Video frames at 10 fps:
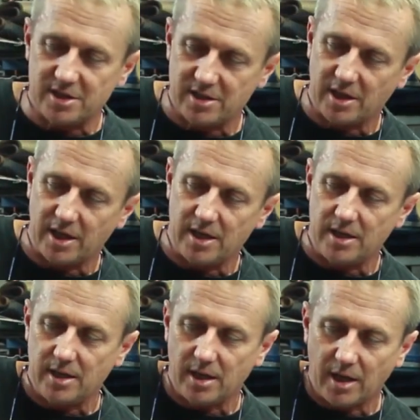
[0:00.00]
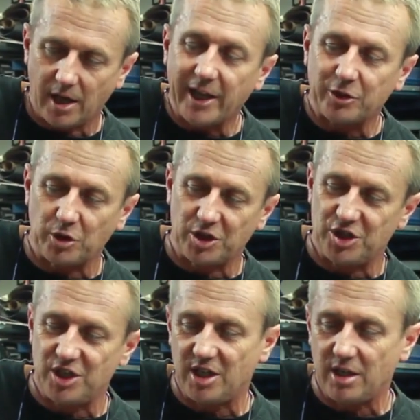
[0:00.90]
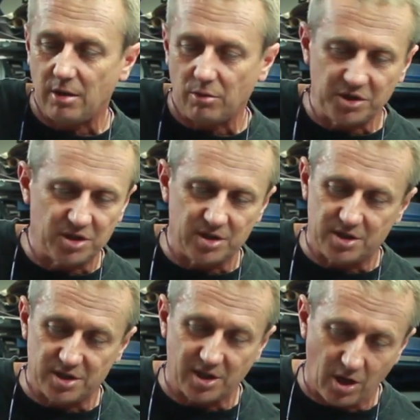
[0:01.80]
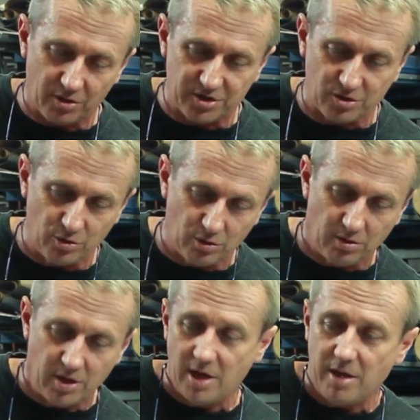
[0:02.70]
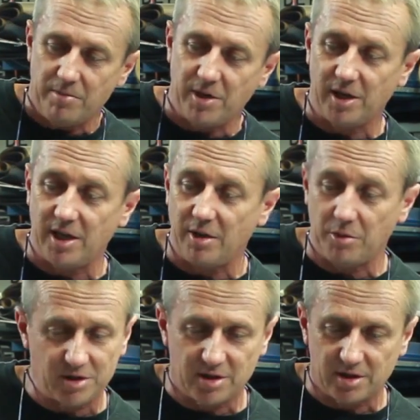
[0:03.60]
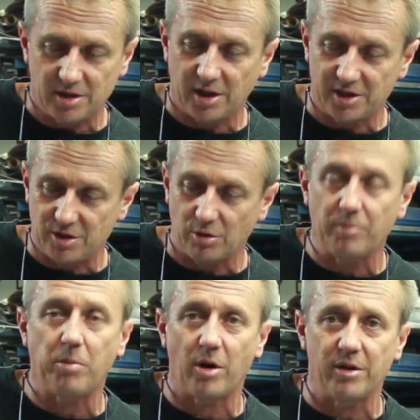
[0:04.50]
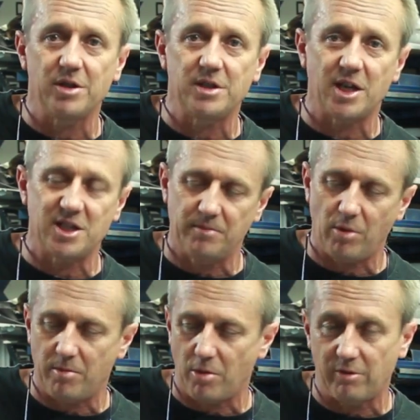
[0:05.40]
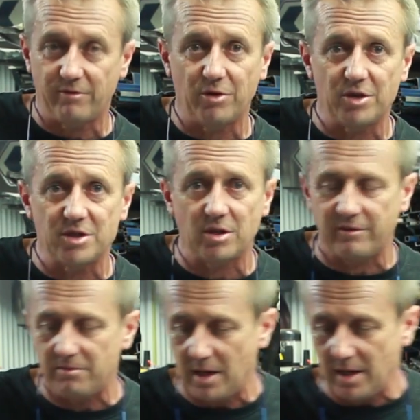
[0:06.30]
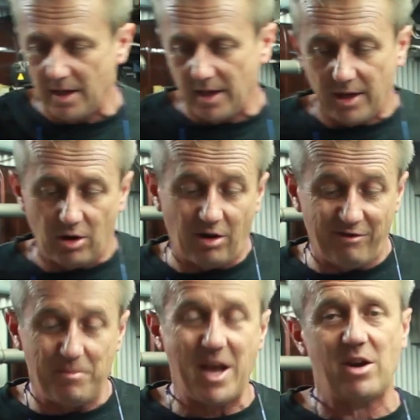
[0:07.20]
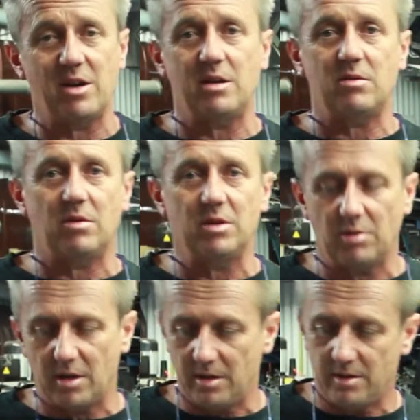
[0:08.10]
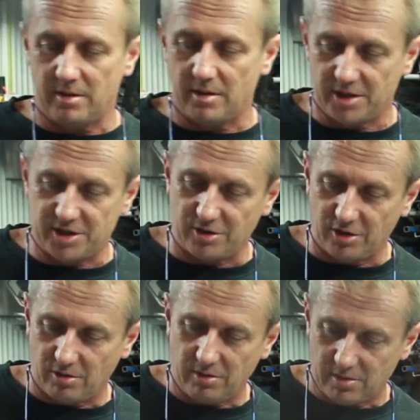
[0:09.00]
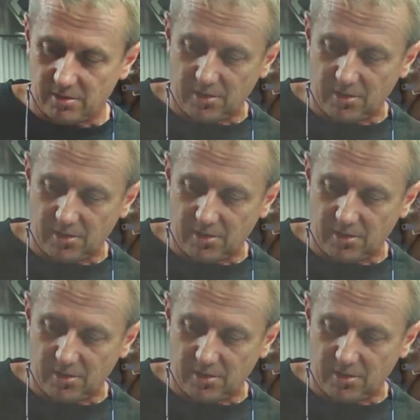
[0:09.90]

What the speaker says: is a electric shear, which is just an old school bit of gear which you can still buy these days. You can buy modern versions of them. I've mounted it onto a steel